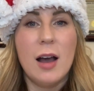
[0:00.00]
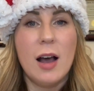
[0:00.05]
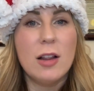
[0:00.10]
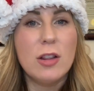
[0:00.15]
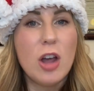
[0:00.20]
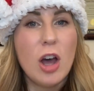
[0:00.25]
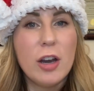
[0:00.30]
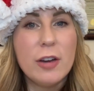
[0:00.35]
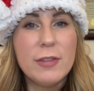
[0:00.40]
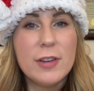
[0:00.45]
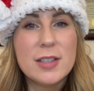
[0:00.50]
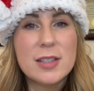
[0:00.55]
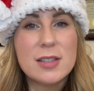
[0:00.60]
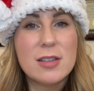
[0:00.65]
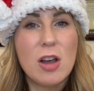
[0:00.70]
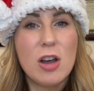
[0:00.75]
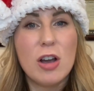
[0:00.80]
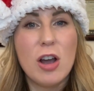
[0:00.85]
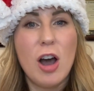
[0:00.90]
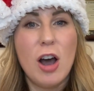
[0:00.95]
A lot of us
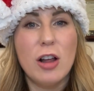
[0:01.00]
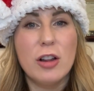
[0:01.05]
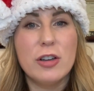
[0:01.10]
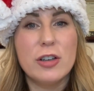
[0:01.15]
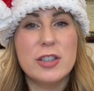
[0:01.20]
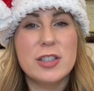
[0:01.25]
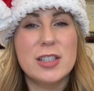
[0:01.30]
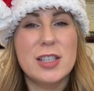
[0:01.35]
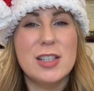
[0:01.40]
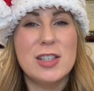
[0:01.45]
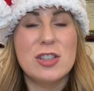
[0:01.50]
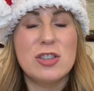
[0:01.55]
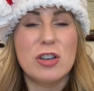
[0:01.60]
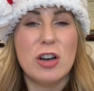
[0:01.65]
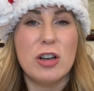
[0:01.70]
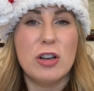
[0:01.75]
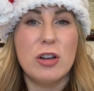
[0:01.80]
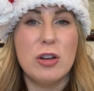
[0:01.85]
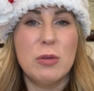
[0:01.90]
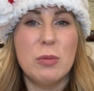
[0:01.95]
long haulers can
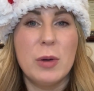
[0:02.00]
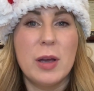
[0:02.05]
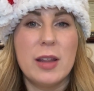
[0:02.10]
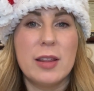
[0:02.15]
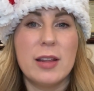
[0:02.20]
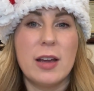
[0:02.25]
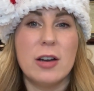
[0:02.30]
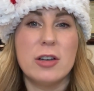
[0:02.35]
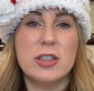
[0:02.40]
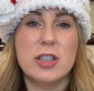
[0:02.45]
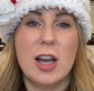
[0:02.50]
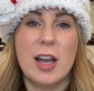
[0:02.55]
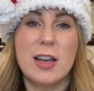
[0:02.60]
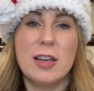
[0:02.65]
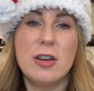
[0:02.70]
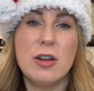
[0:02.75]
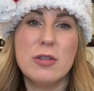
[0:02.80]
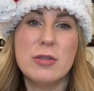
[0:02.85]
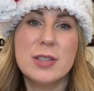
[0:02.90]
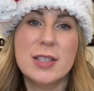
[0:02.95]
struggle with our
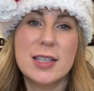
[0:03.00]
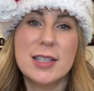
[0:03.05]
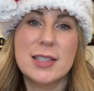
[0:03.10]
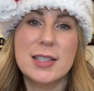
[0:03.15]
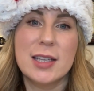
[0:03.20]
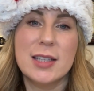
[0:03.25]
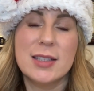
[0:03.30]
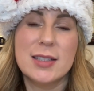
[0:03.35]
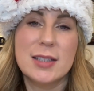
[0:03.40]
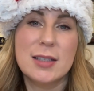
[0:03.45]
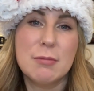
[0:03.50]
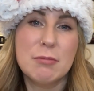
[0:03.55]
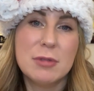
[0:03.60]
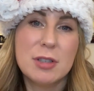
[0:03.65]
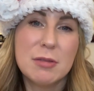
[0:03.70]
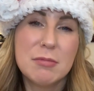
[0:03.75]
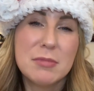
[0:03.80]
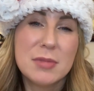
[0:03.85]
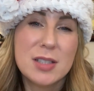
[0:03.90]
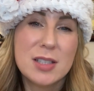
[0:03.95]
diagnosis and
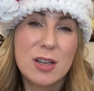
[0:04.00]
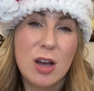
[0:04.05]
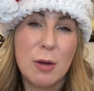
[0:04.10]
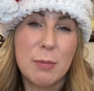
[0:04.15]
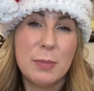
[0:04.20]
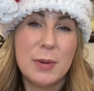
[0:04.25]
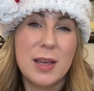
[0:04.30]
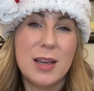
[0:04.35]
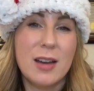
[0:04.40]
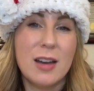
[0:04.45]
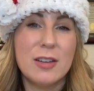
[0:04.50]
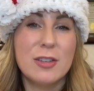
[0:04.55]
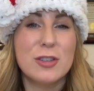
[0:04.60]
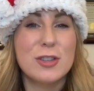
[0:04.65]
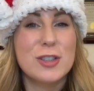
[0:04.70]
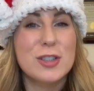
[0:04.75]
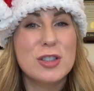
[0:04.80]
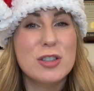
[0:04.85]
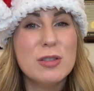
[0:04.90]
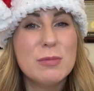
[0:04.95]
symptoms not being
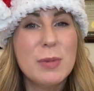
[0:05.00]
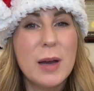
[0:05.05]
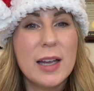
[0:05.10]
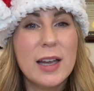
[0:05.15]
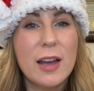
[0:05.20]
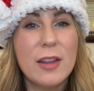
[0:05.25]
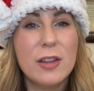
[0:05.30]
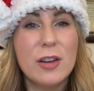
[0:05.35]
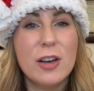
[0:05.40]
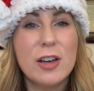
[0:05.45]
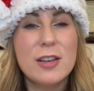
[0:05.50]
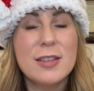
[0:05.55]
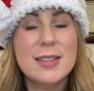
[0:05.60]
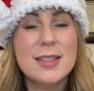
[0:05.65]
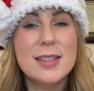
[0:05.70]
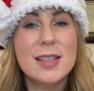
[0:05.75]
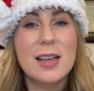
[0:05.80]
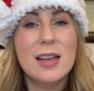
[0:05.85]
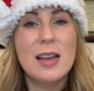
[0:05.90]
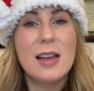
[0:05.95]
understood by
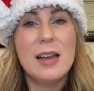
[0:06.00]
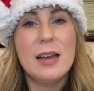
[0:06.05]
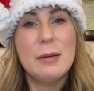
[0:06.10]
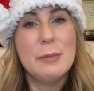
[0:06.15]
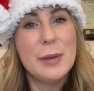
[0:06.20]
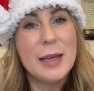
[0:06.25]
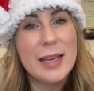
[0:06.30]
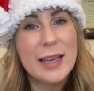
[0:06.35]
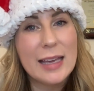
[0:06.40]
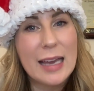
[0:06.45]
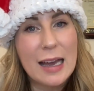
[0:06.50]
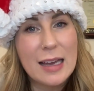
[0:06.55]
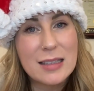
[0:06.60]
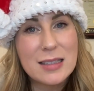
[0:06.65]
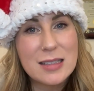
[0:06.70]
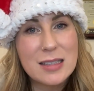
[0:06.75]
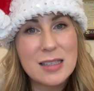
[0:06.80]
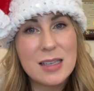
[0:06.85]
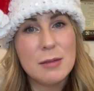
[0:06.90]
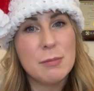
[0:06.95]
others, being
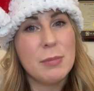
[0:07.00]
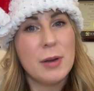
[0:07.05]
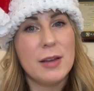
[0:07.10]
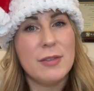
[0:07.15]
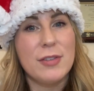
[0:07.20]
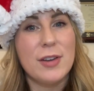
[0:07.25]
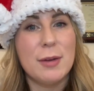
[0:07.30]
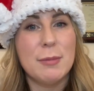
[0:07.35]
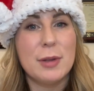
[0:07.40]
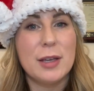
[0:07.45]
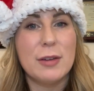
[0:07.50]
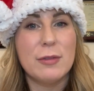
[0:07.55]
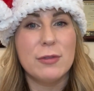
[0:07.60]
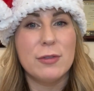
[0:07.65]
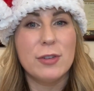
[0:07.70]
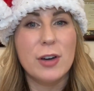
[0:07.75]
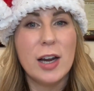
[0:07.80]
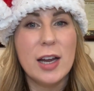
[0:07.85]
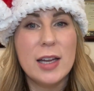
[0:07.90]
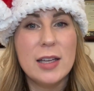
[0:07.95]
gaslit by family and
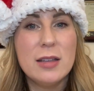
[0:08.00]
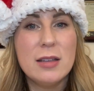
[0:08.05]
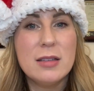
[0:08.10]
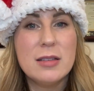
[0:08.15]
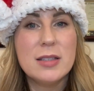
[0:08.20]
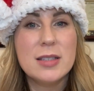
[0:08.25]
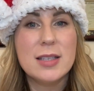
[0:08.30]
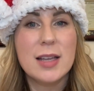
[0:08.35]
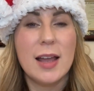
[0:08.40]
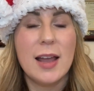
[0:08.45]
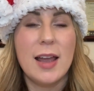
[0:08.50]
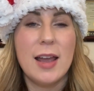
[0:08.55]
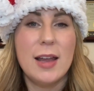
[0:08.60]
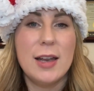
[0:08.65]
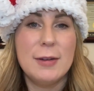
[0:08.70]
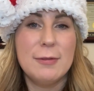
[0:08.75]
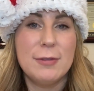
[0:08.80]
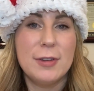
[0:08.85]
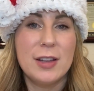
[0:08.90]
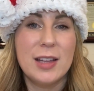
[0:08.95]
friends,
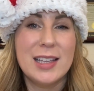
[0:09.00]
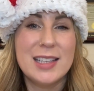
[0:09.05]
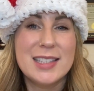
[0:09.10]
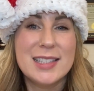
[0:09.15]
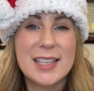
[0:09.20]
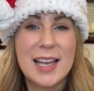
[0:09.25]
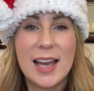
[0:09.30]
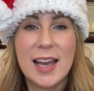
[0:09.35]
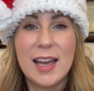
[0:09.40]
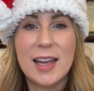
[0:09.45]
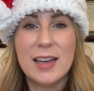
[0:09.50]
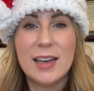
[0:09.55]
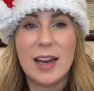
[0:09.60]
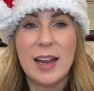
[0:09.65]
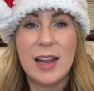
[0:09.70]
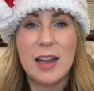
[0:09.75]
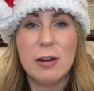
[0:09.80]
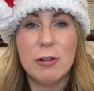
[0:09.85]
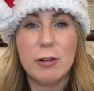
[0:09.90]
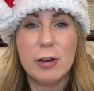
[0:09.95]
and feeling sad,
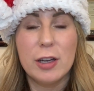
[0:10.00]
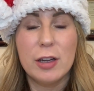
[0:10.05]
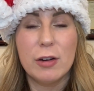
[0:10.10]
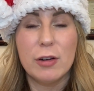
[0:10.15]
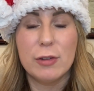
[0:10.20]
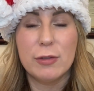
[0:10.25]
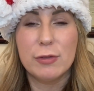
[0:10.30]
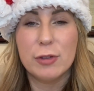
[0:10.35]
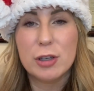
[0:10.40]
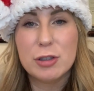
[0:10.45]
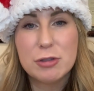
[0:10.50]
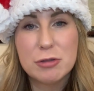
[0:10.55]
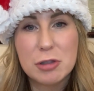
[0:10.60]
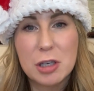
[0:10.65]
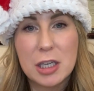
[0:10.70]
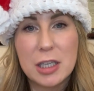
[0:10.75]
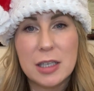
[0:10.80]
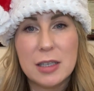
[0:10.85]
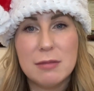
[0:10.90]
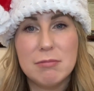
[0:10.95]
angry, or
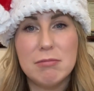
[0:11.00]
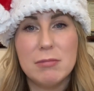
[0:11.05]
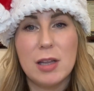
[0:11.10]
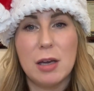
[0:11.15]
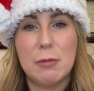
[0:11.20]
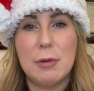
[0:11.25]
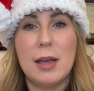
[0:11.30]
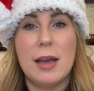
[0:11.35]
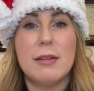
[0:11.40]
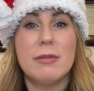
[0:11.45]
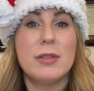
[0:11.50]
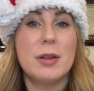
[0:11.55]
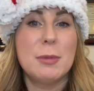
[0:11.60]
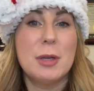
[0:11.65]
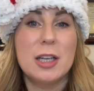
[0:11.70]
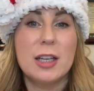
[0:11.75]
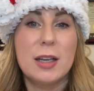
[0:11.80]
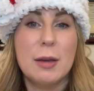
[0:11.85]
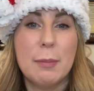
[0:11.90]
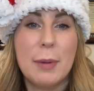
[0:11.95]
frustrated that we have
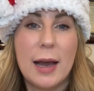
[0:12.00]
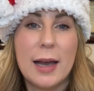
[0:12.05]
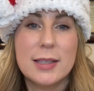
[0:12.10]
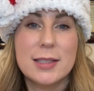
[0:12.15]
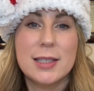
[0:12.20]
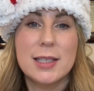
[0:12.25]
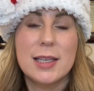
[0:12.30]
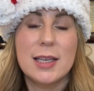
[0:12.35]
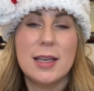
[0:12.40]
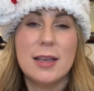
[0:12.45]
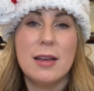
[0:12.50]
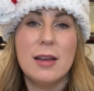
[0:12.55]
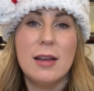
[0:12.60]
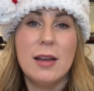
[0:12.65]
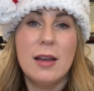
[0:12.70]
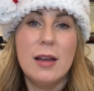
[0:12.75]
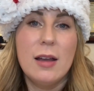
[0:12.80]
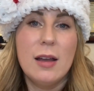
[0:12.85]
limited capacity